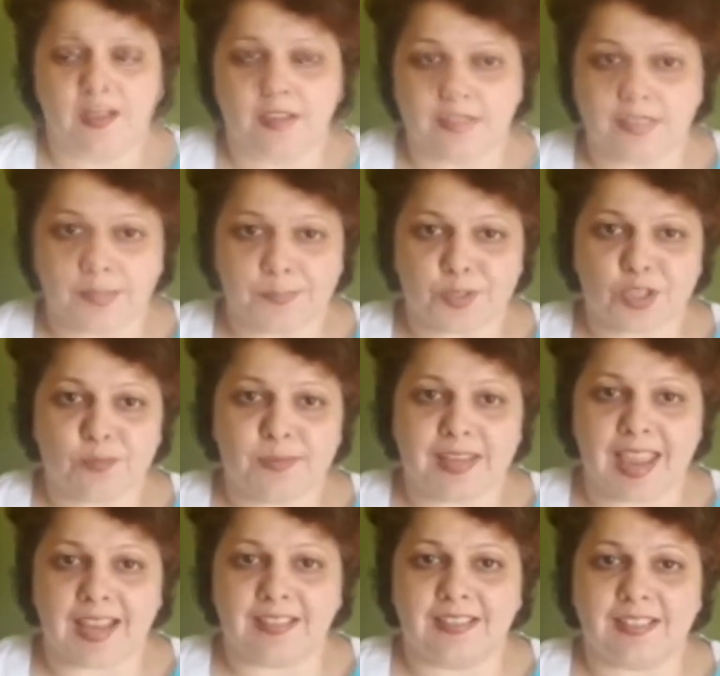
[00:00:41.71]
A SIP should
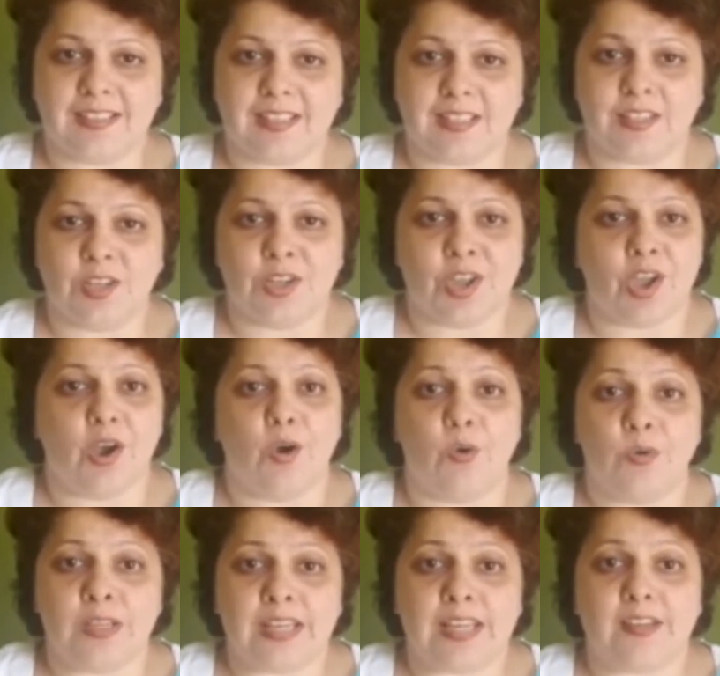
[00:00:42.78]
be exited
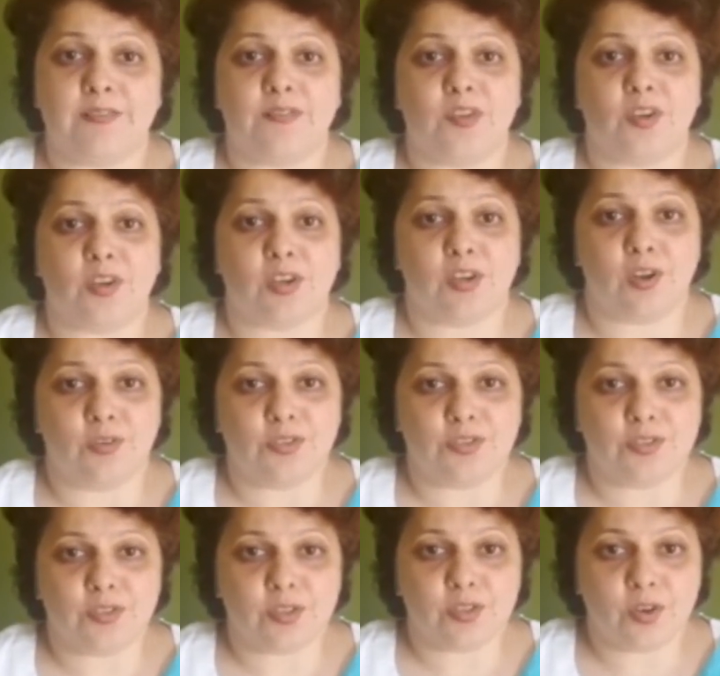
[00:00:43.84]
only if you are close
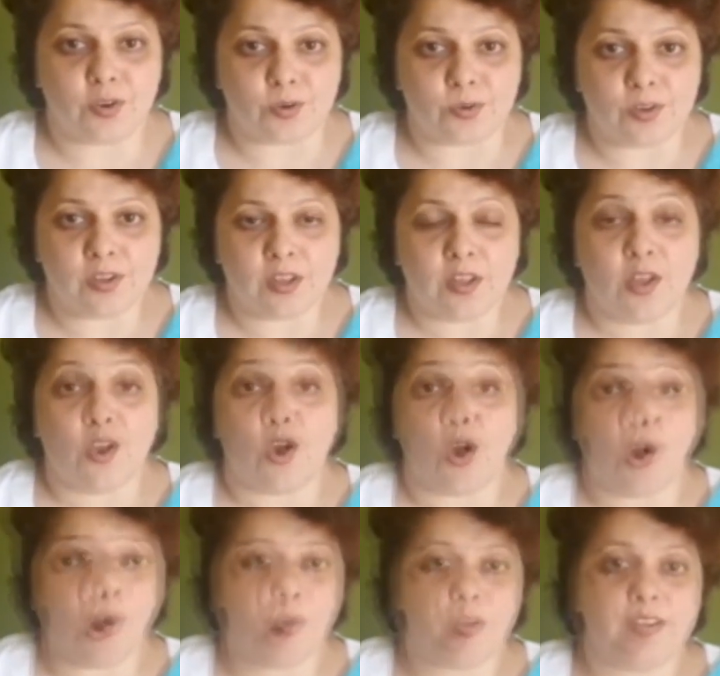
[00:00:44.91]
to your goal
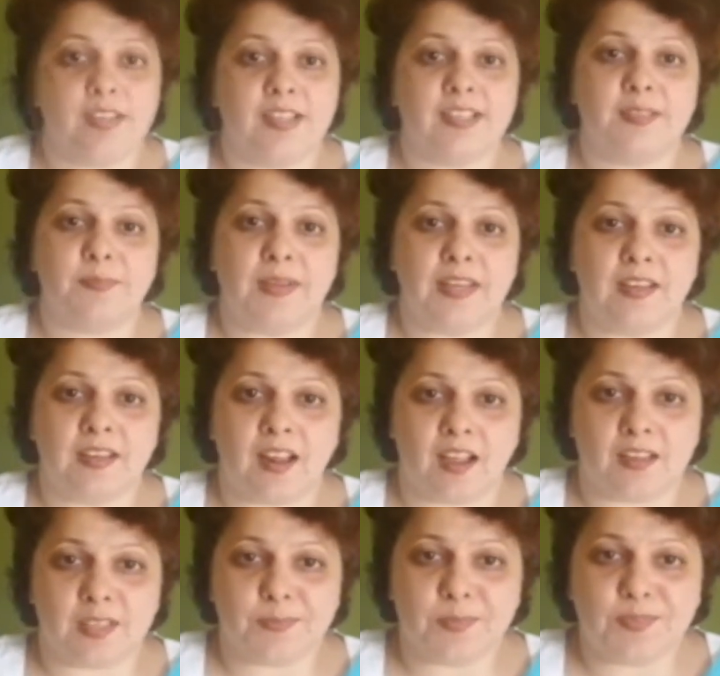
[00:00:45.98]
or there has been an
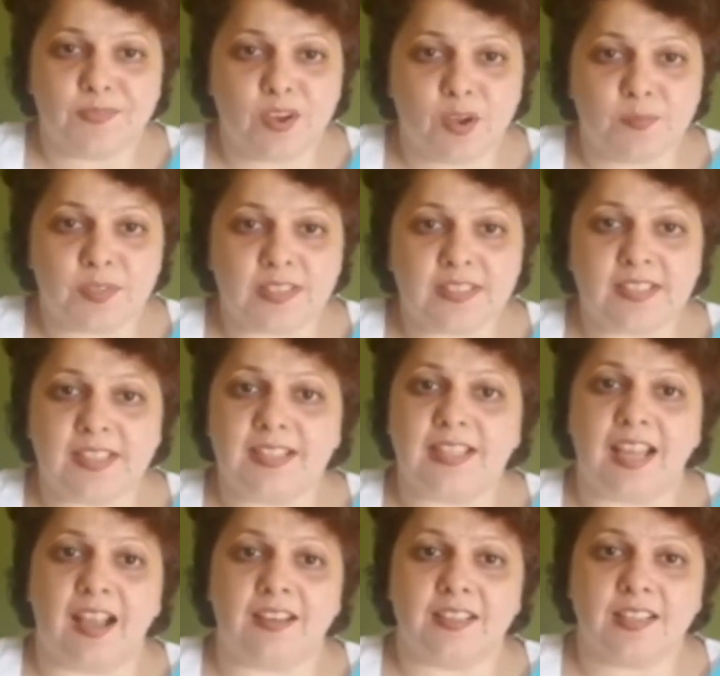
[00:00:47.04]
underperformance in
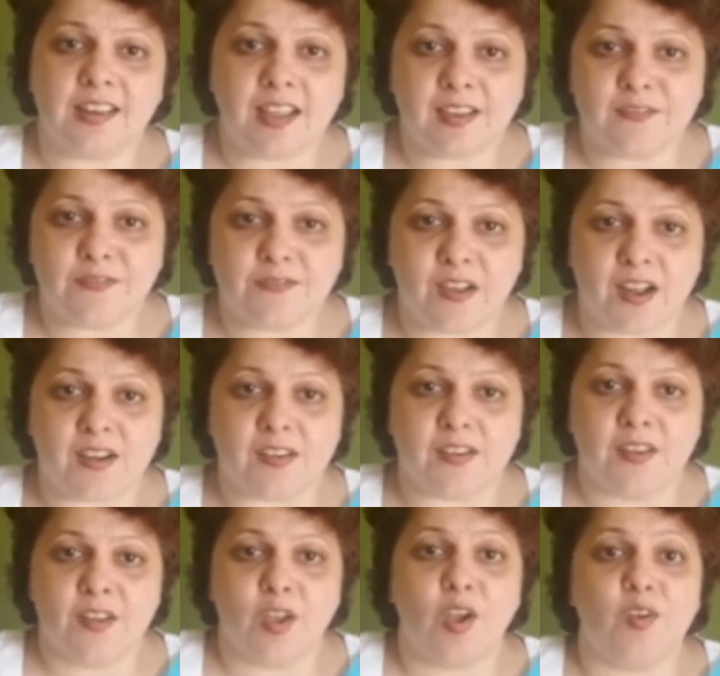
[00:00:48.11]
the underlying
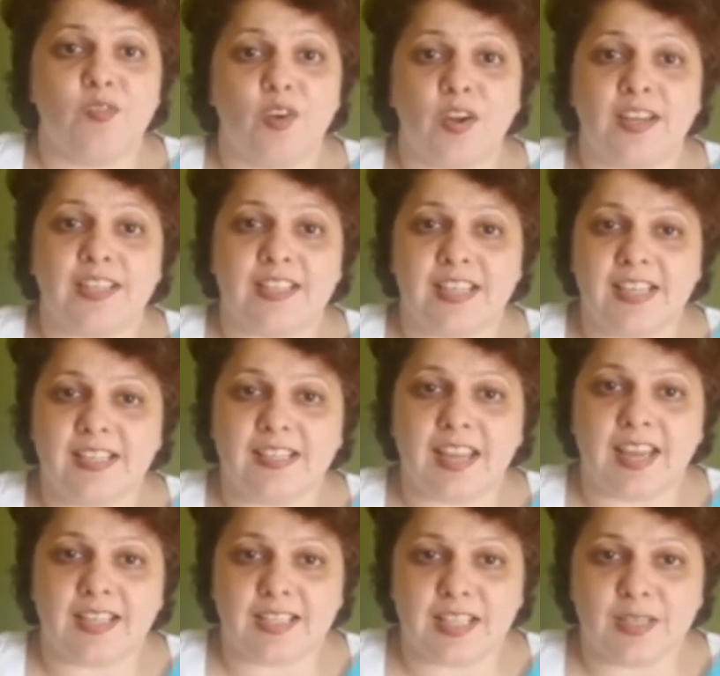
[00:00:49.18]
fund for at
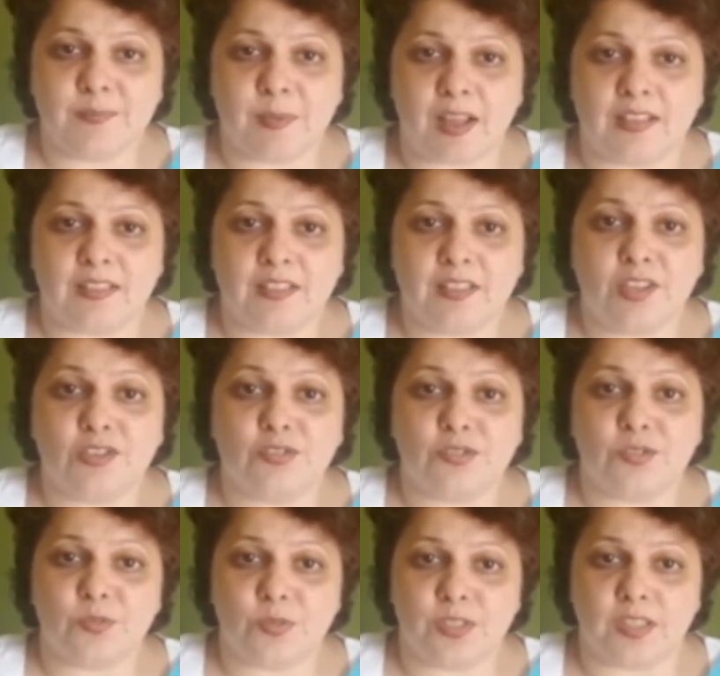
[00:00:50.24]
least 18 months
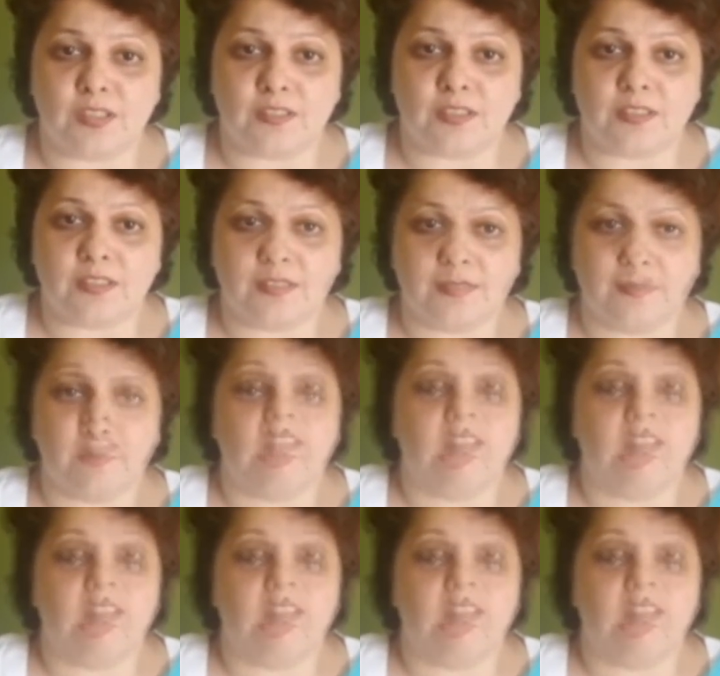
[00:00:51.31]
to 2 years.